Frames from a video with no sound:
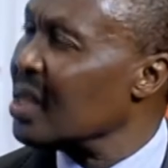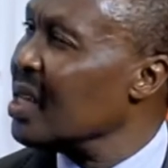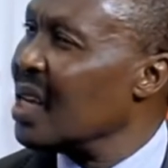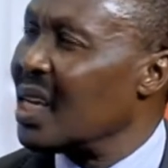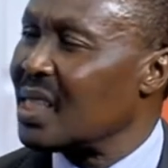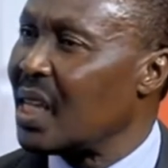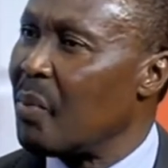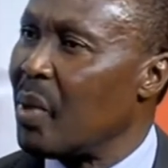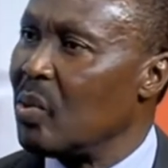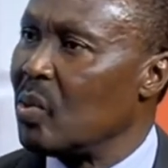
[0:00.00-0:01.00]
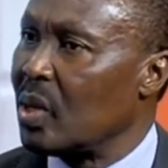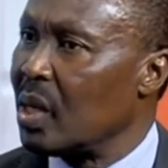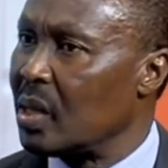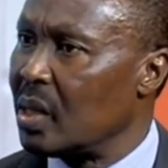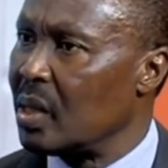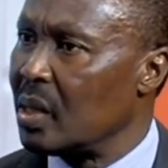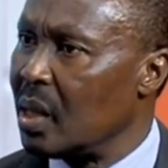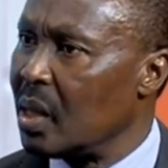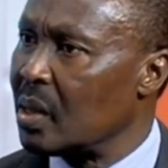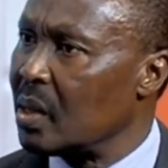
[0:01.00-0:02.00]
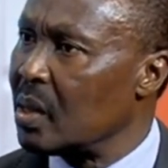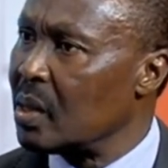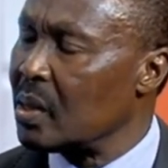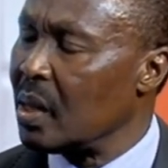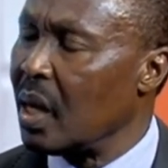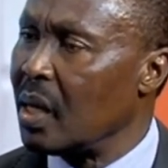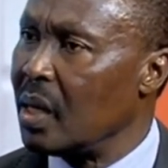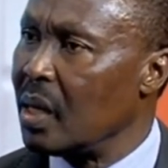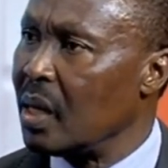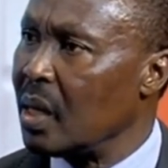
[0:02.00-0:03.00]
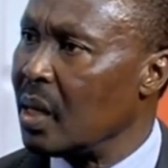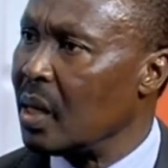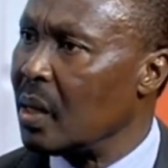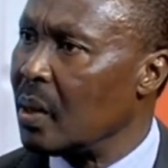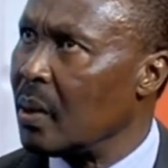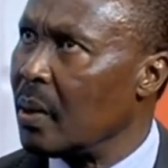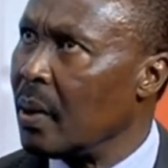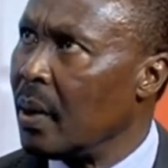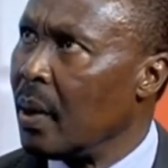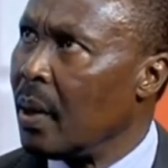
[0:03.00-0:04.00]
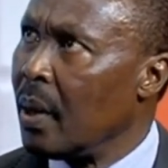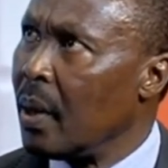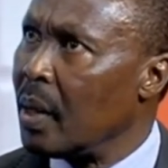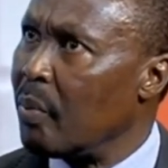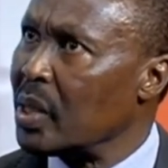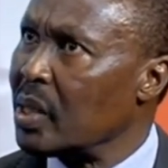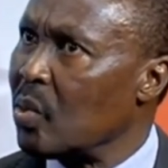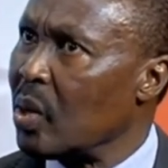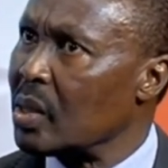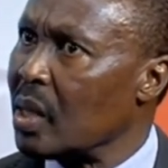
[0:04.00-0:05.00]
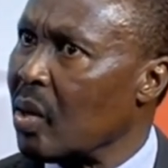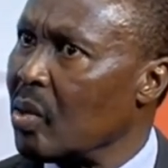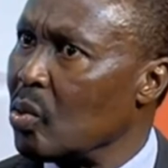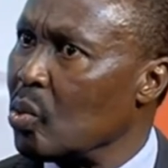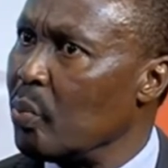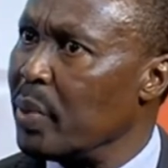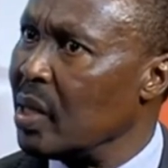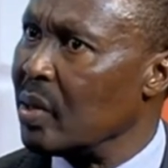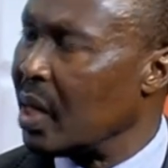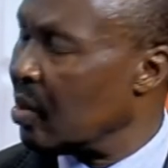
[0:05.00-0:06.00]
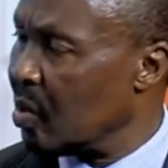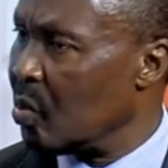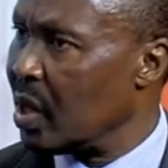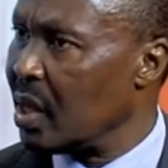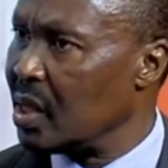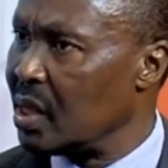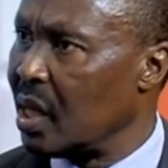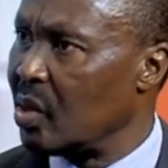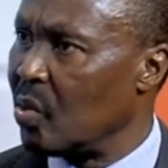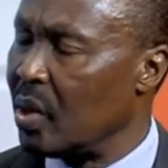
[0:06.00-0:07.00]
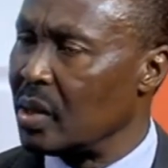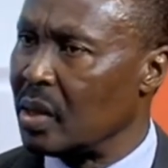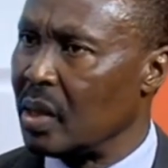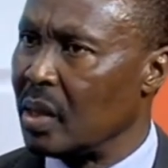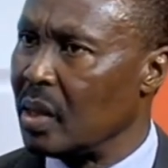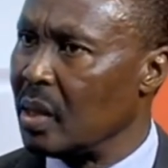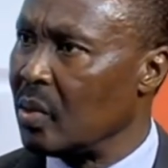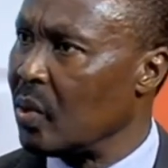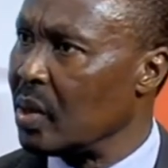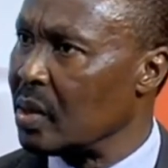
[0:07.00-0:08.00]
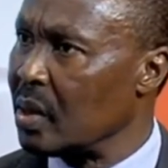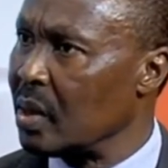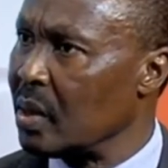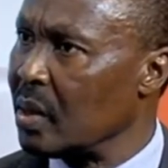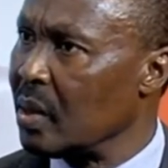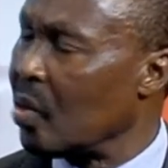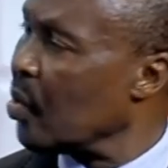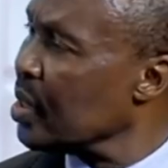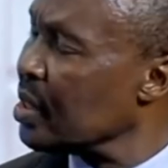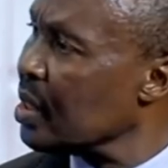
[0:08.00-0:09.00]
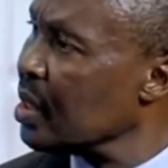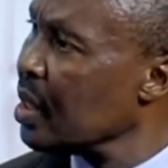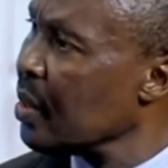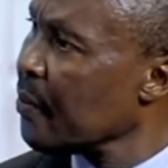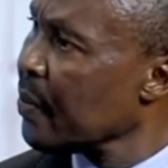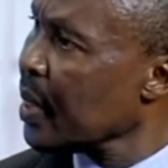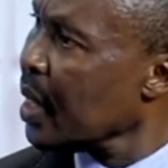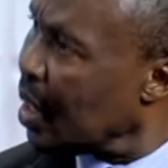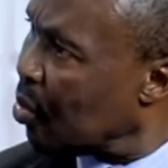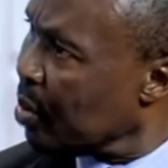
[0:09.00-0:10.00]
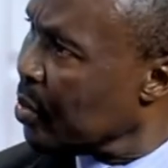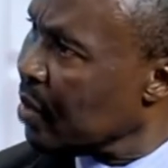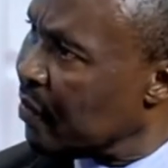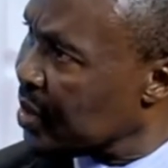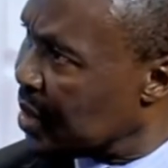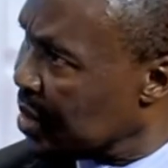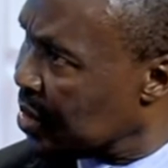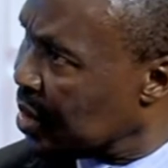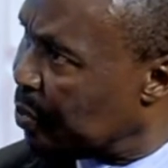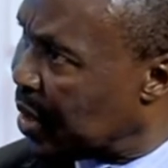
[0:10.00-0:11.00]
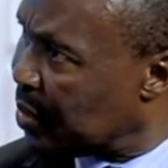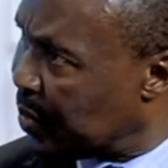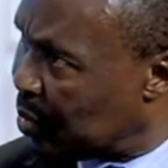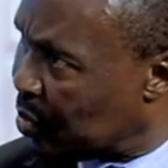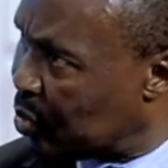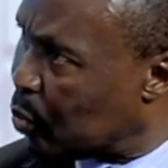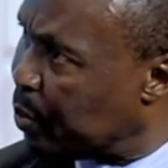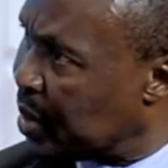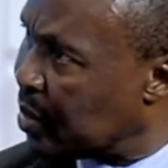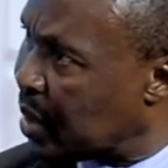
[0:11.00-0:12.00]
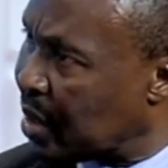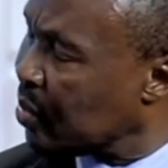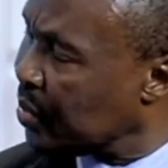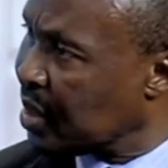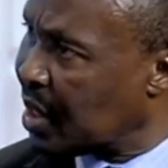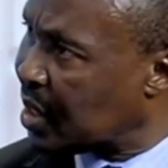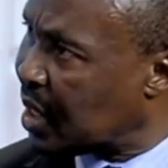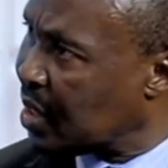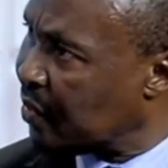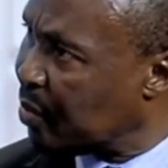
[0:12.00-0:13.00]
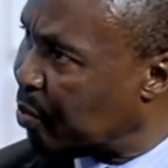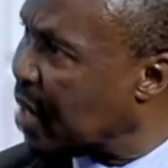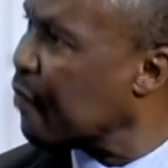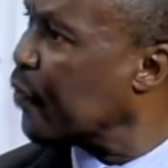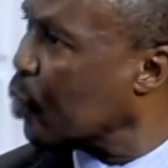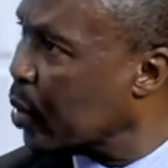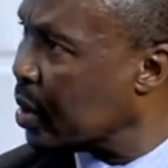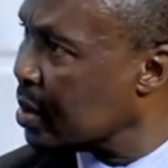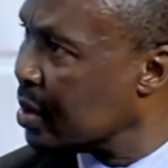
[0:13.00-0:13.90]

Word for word: the last time I looked at, uh, at uh, CID, uh, the budget was around 2 billion. I don't know whether this year it was, uh, it was uh, raised. A criminal investigation department with 2 billion, I don't think that can even buy fuel